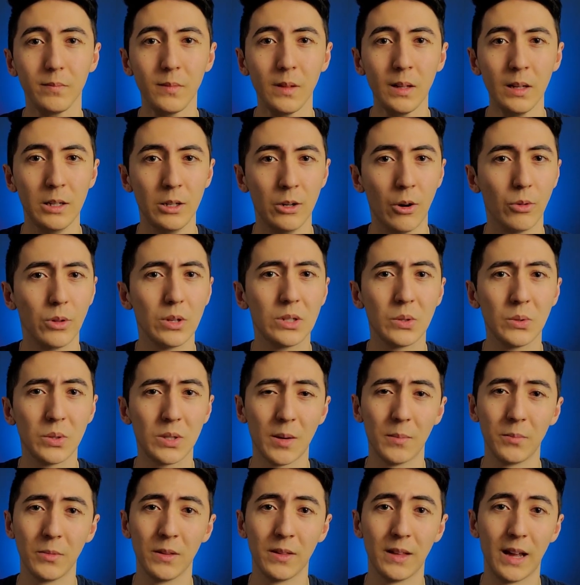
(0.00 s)
You know, this was
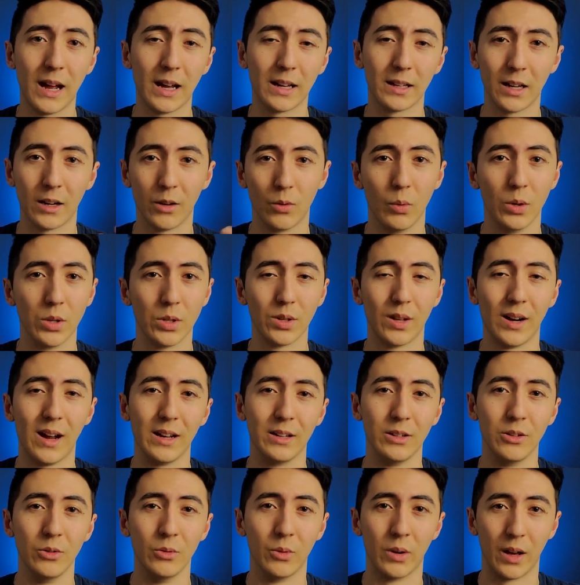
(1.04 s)
something that I kind of wish that I
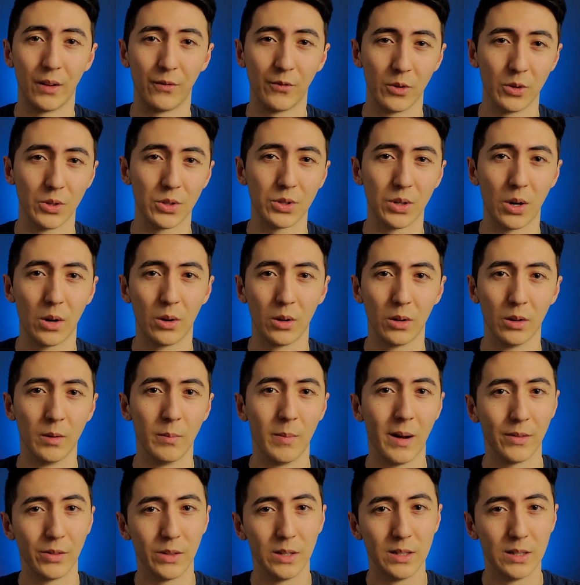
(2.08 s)
knew when I first started,
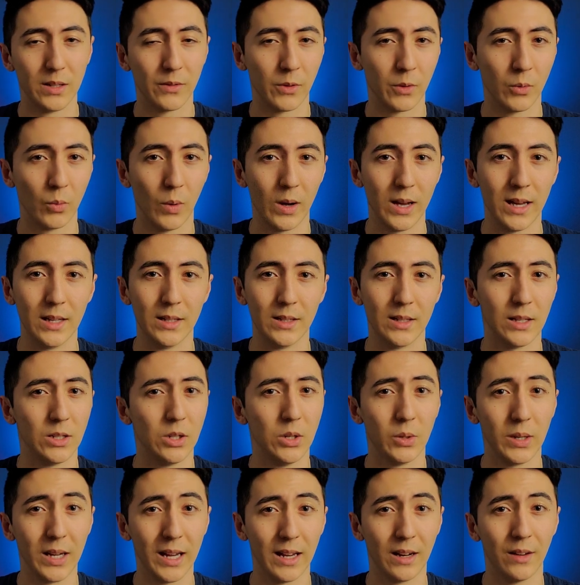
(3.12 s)
about these different ways that you
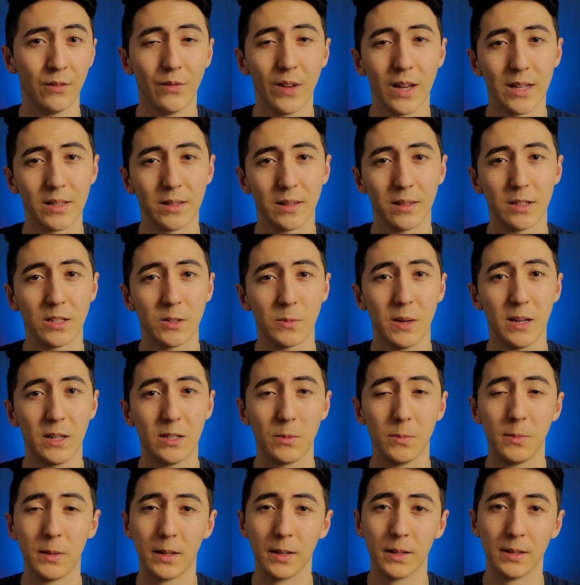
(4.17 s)
can invest in the space,
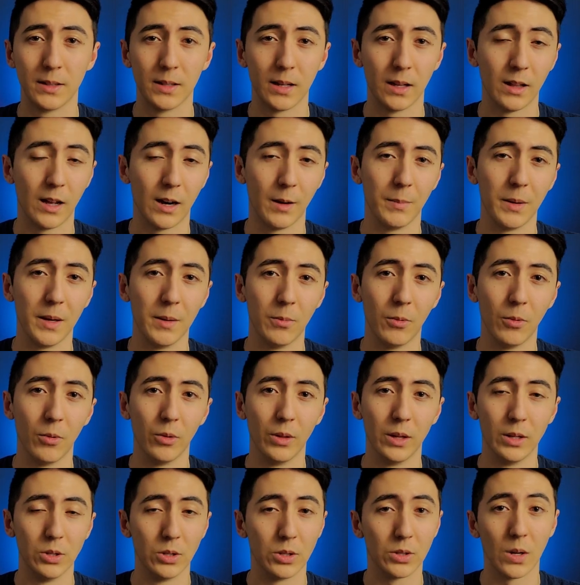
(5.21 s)
because a lot of people,
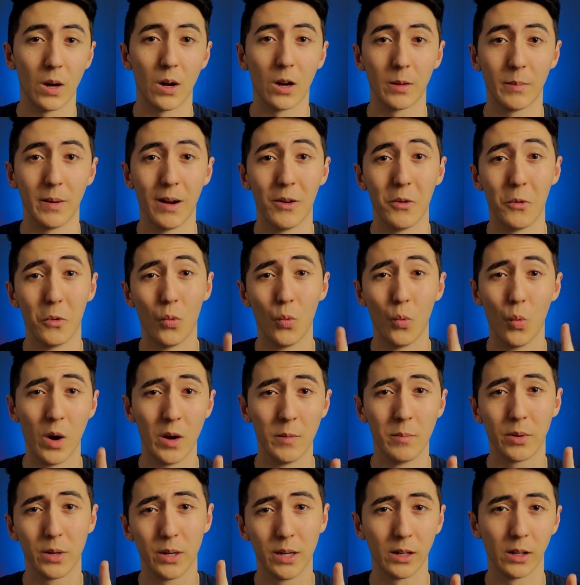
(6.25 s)
they just talk about one
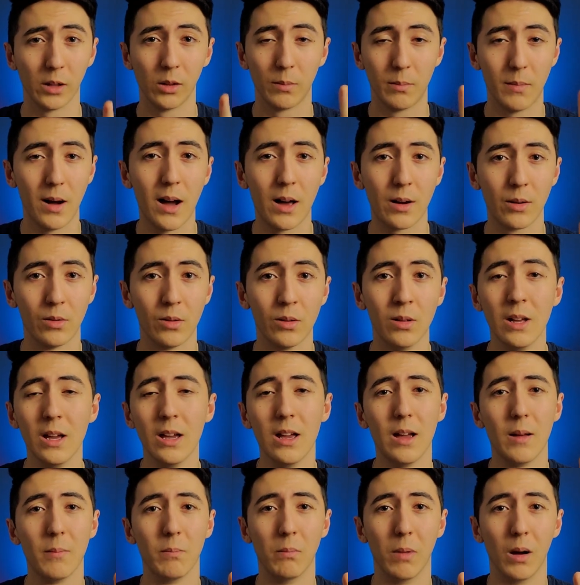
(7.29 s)
particular model,
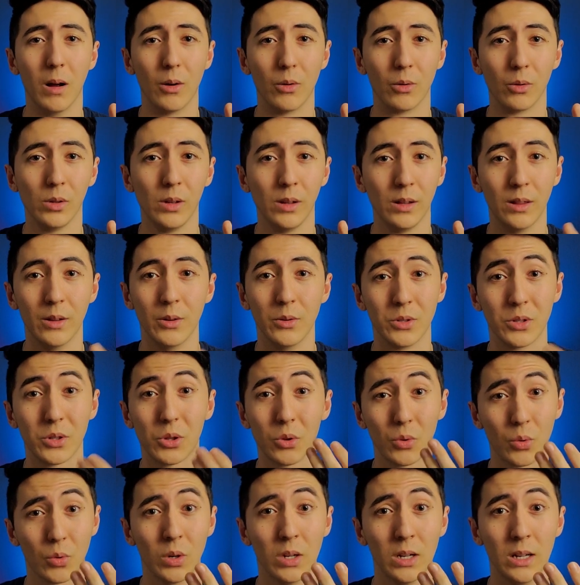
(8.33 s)
but really there's
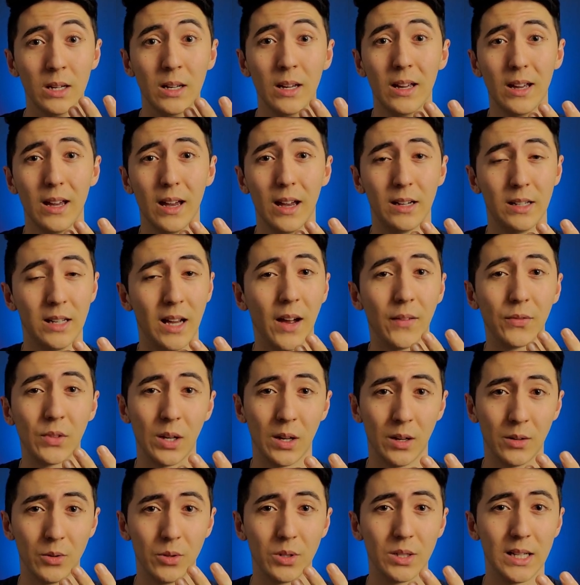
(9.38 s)
three, and you have to
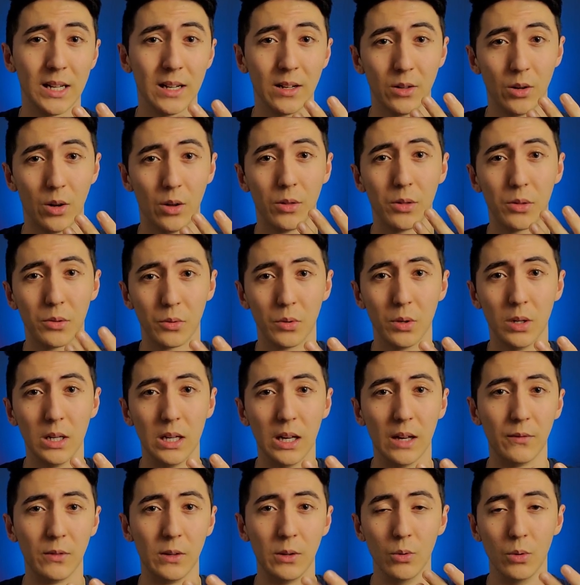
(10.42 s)
understand all three
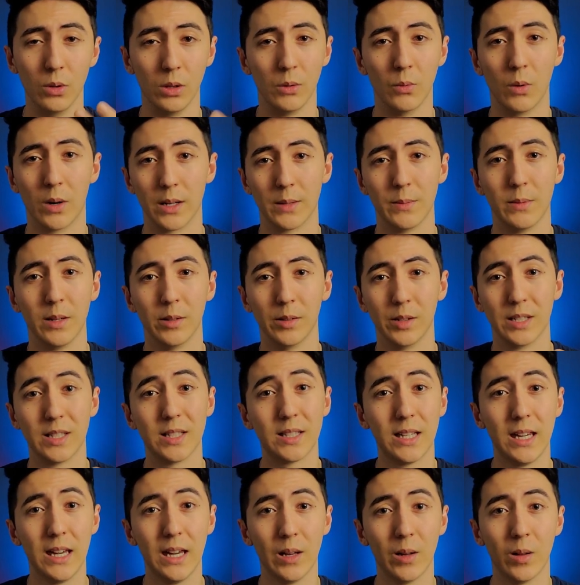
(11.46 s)
if you really want to be able to
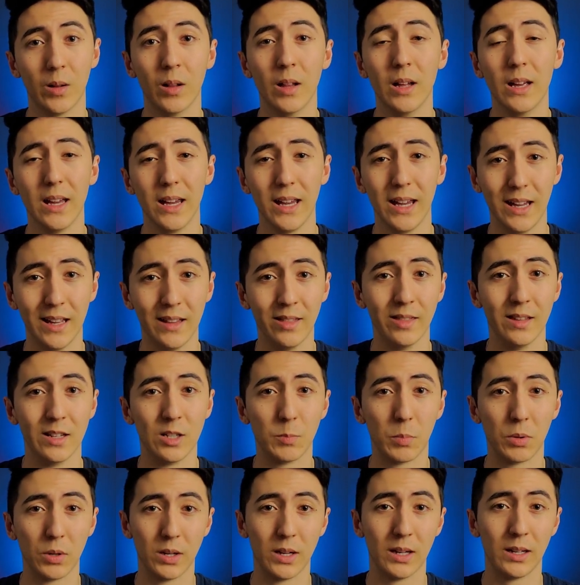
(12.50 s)
scale in this
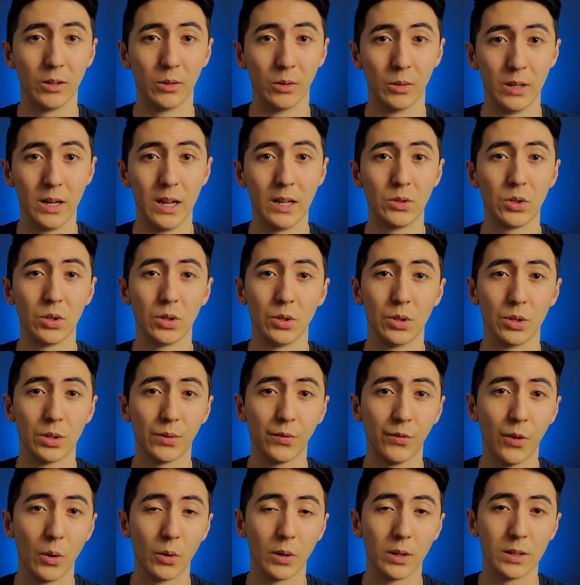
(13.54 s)
particular niche and
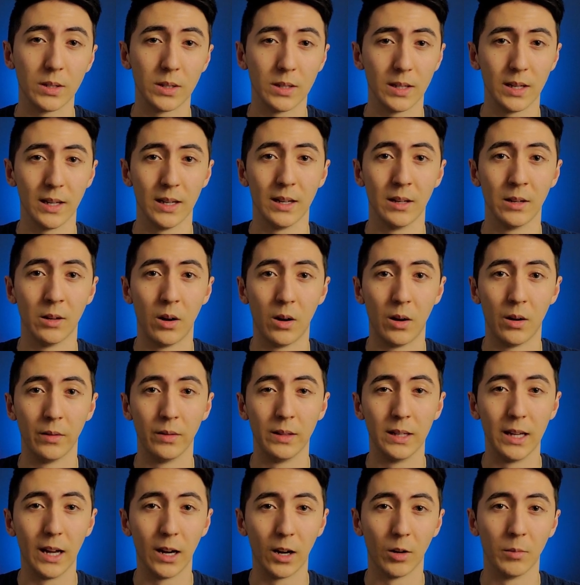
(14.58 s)
just focus in on
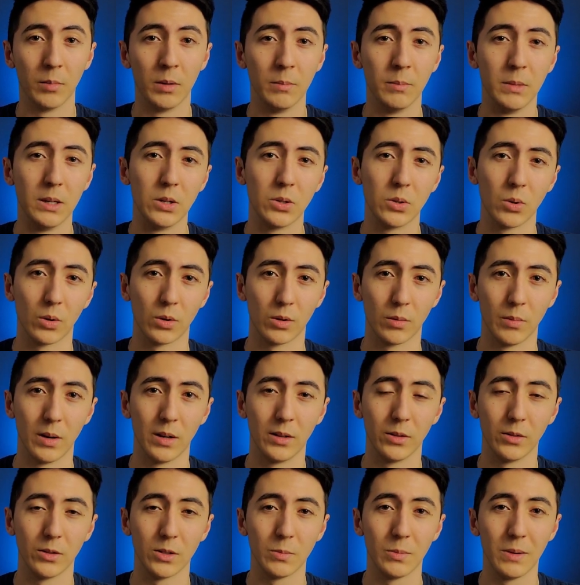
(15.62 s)
the Airbnb short-term
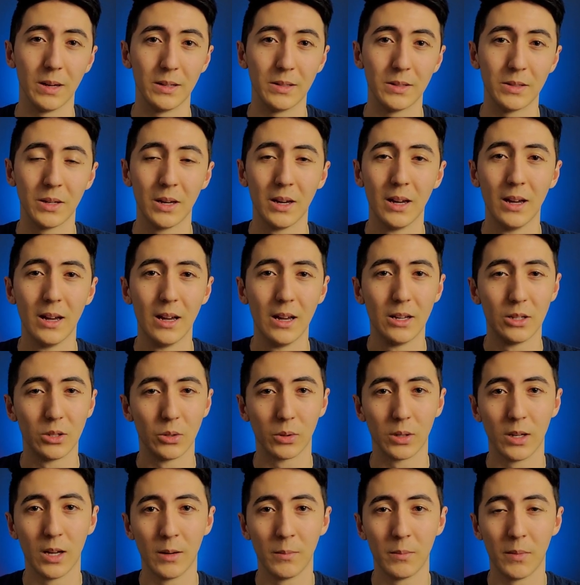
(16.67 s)
rental space. So
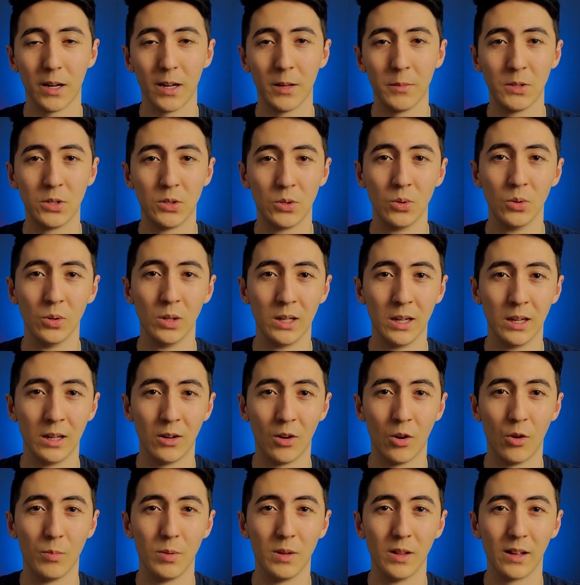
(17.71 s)
again, my name is Julian.
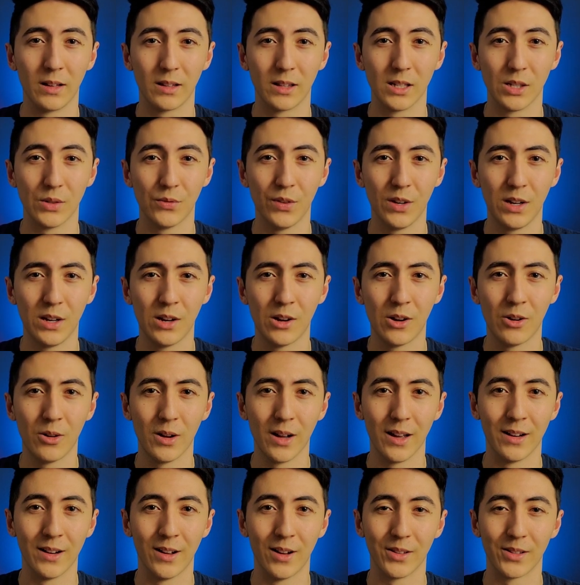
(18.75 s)
Hope you like this video,
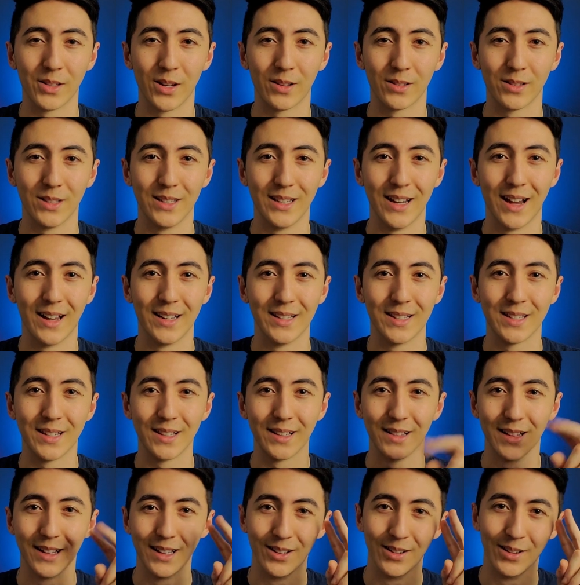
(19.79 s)
and I'll talk to you guys
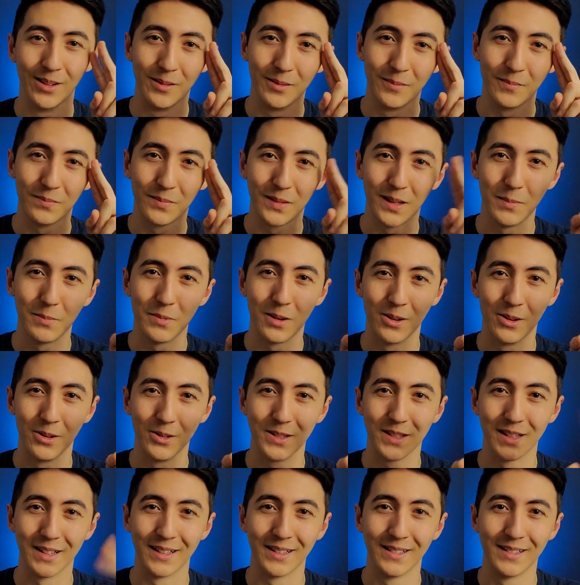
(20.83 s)
later. Keep on
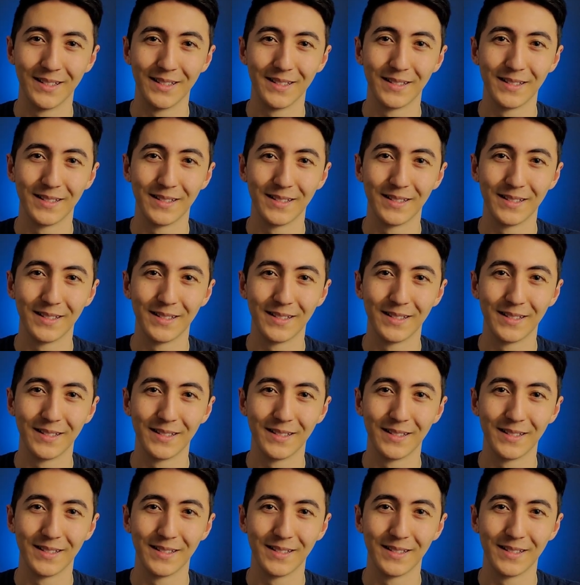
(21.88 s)
hosting.